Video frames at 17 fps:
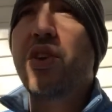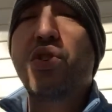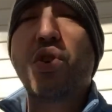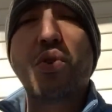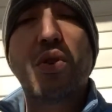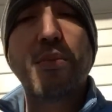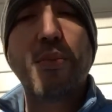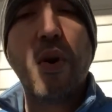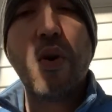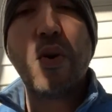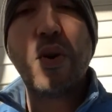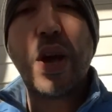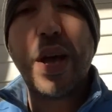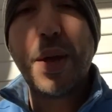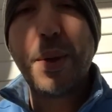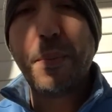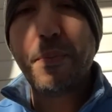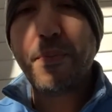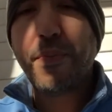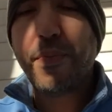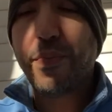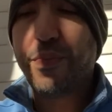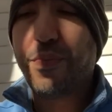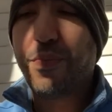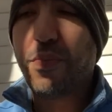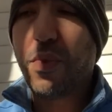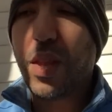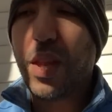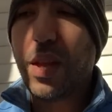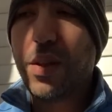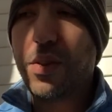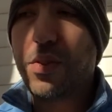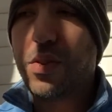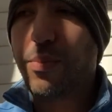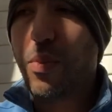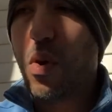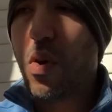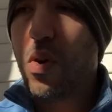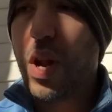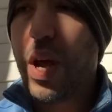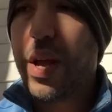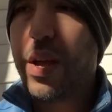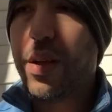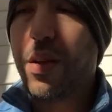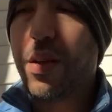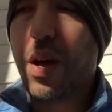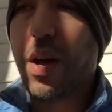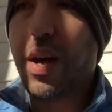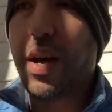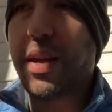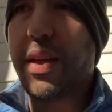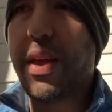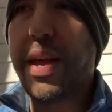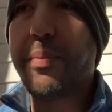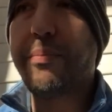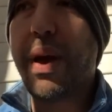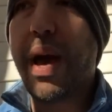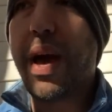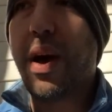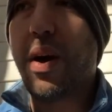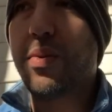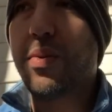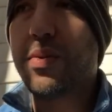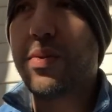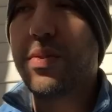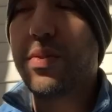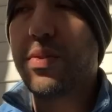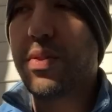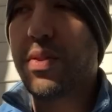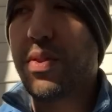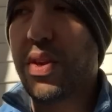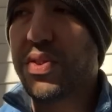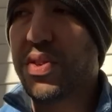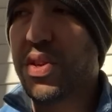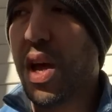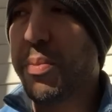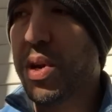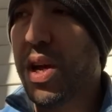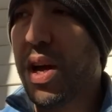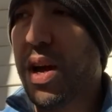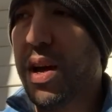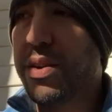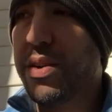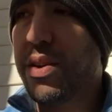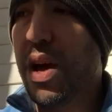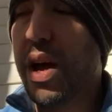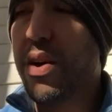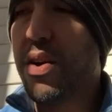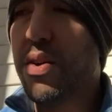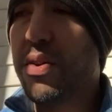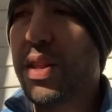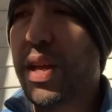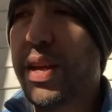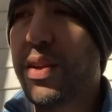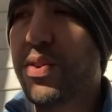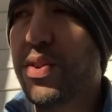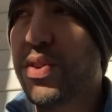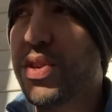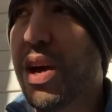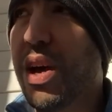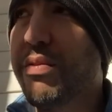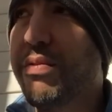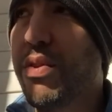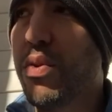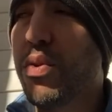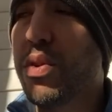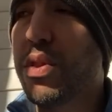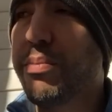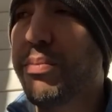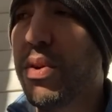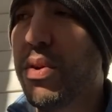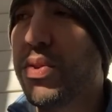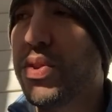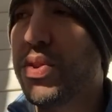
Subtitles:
So tomorrow night, King Bao is coming on. I heard that he just got voted the